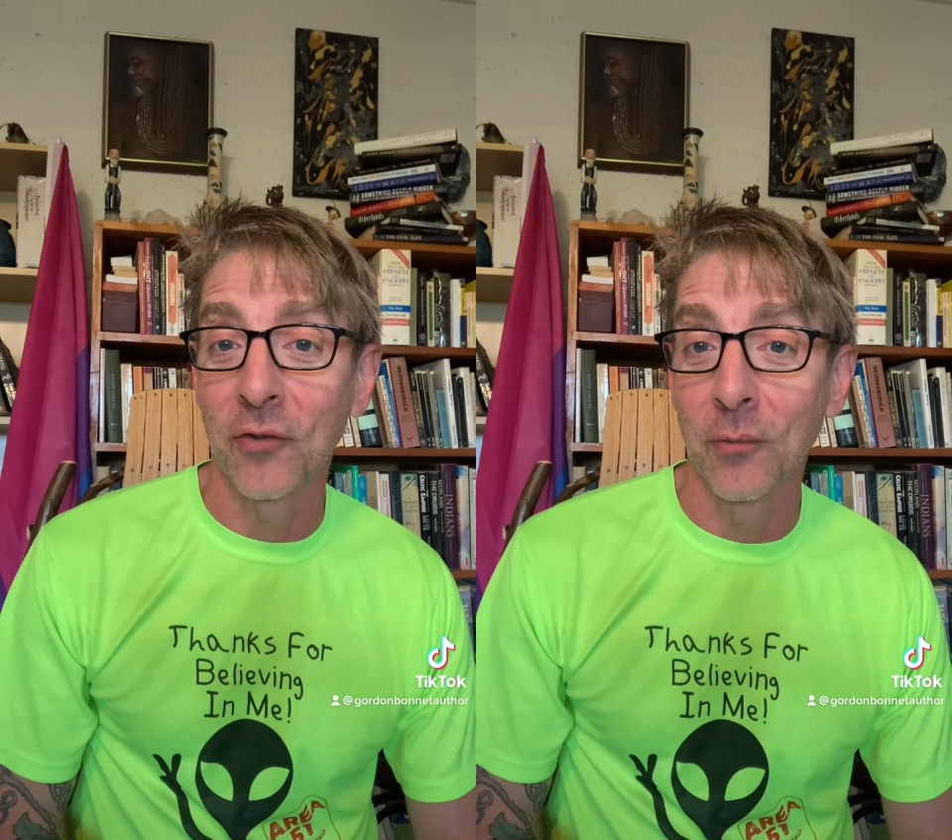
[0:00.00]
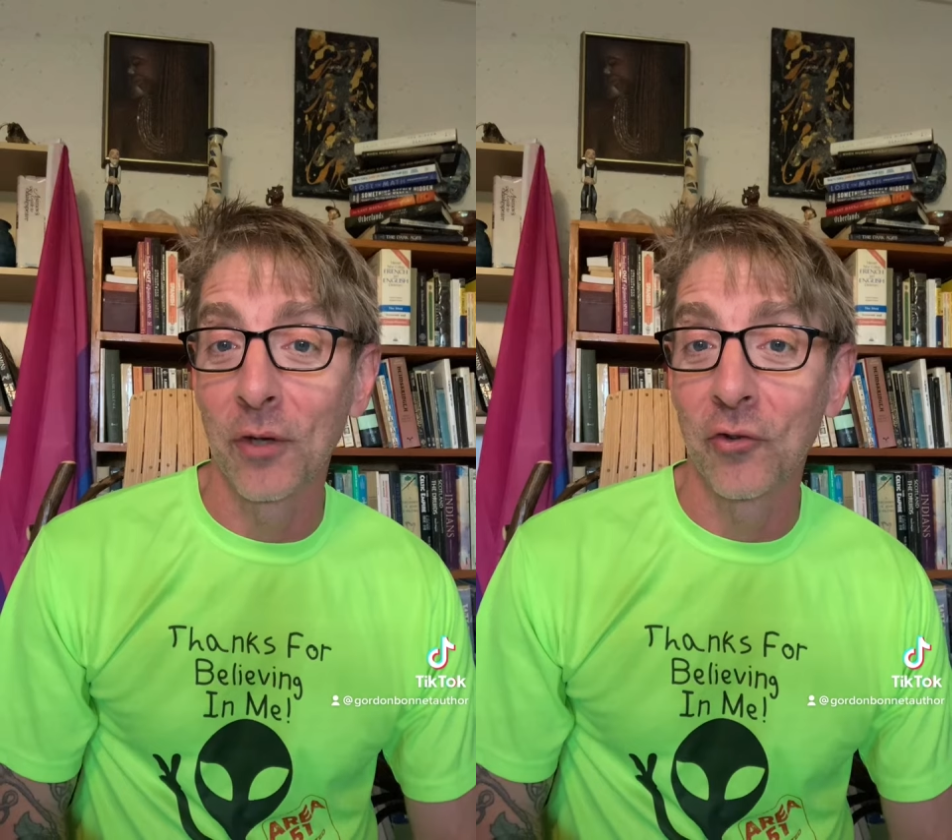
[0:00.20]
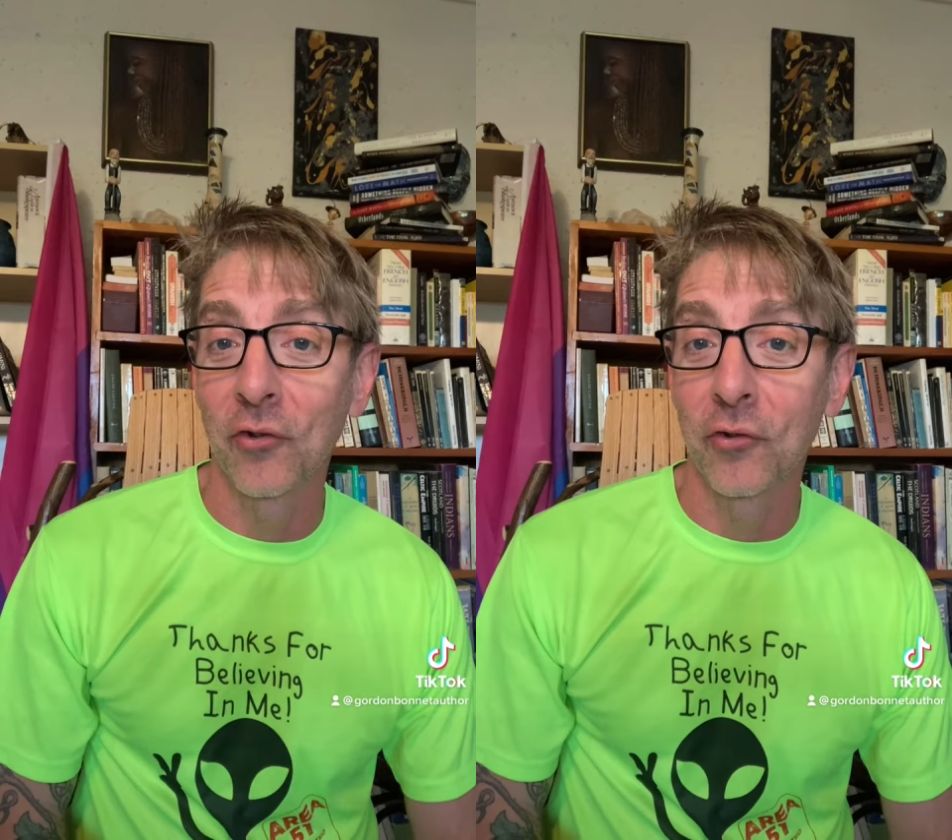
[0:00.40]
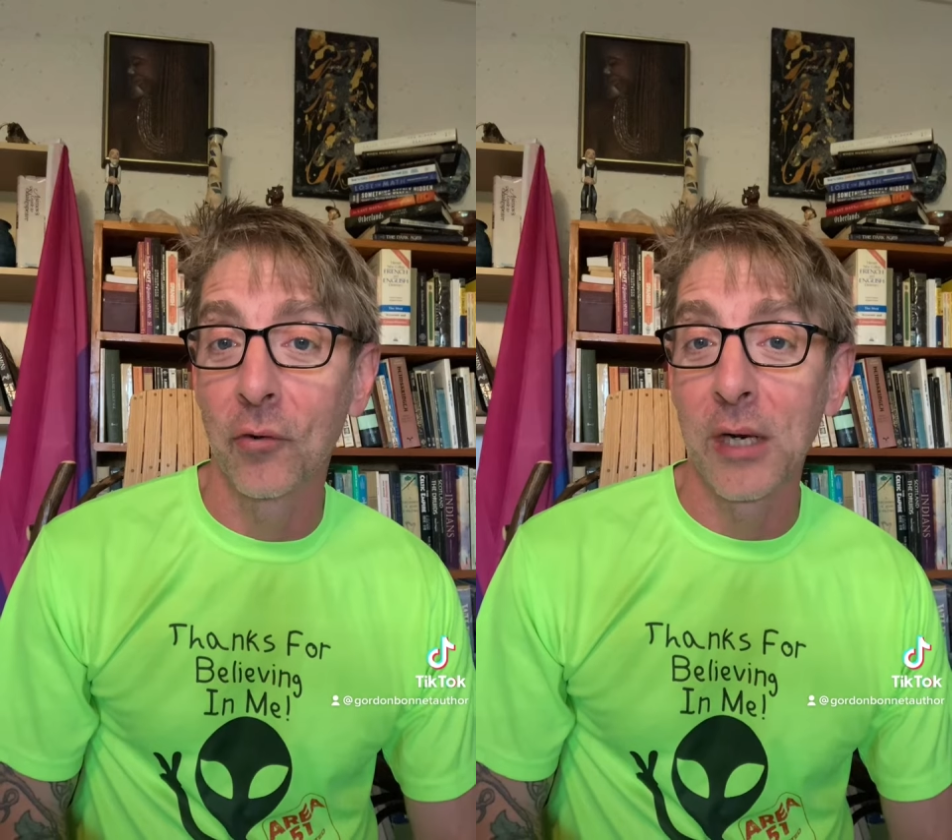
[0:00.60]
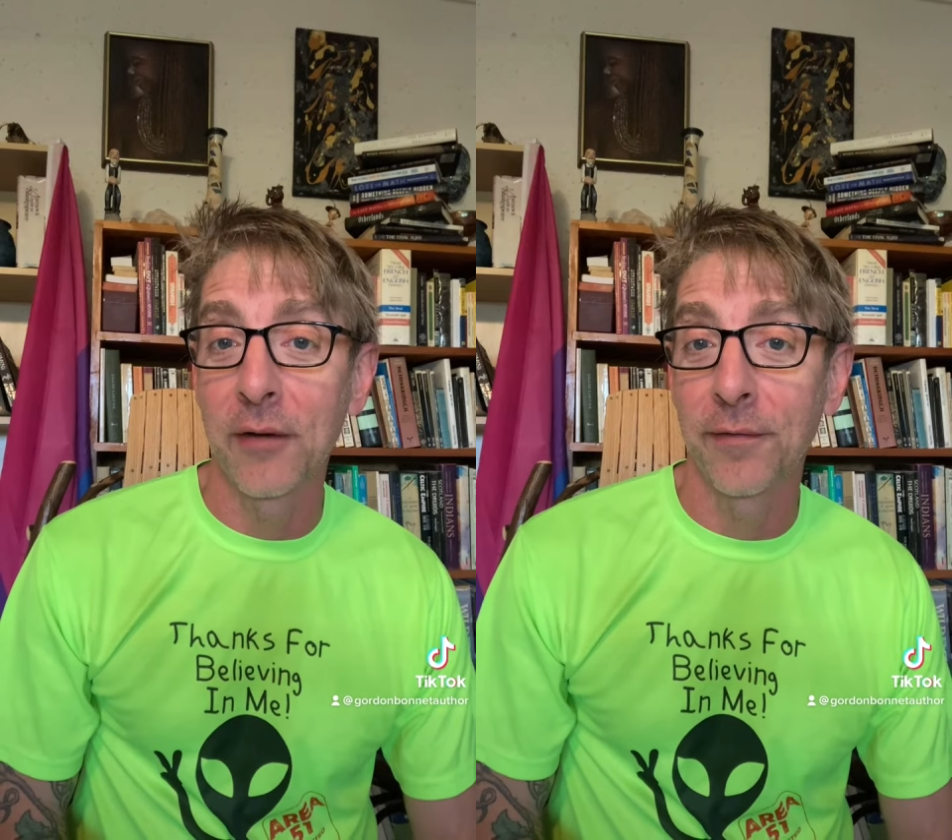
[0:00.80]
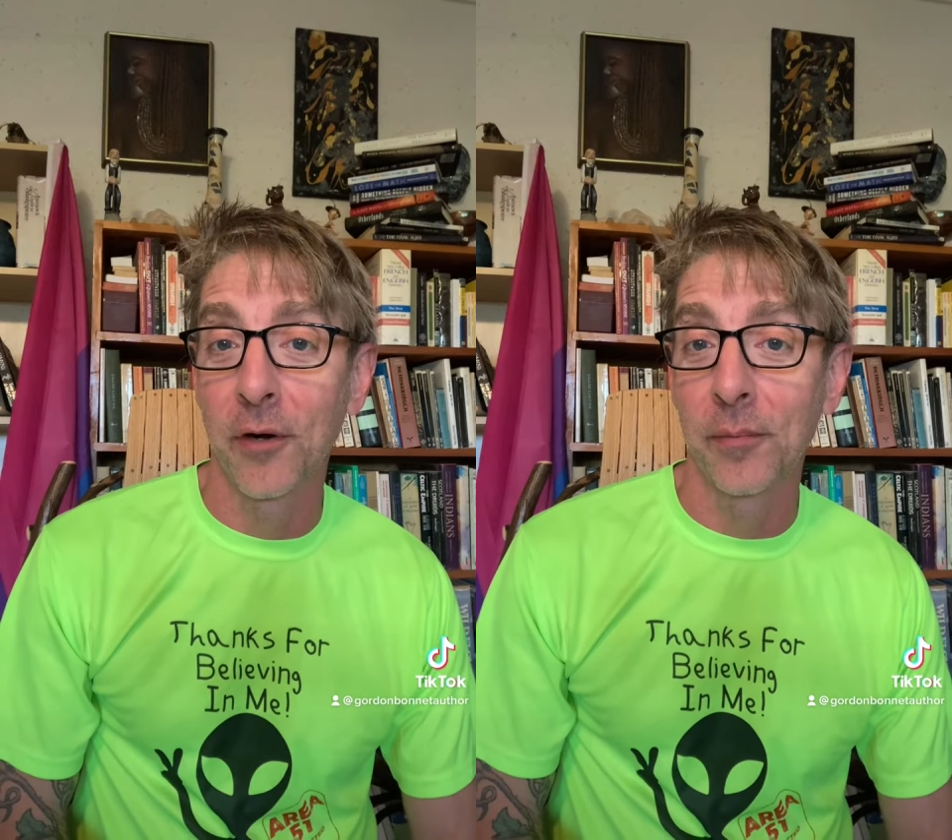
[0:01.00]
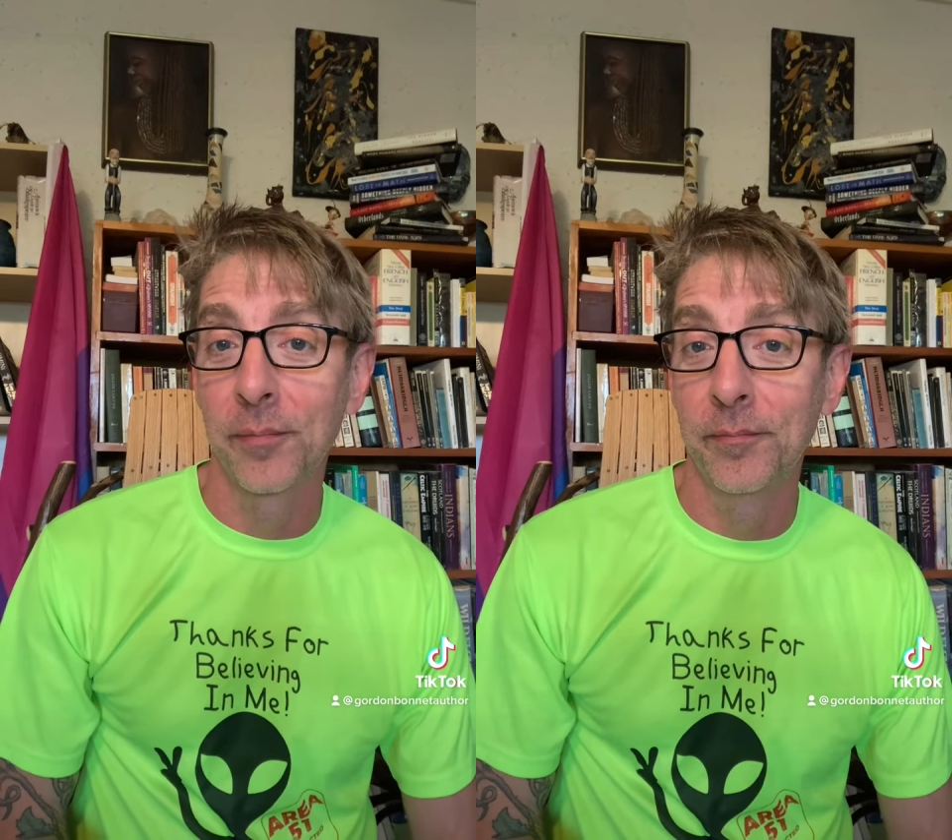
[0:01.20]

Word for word: which is Greek for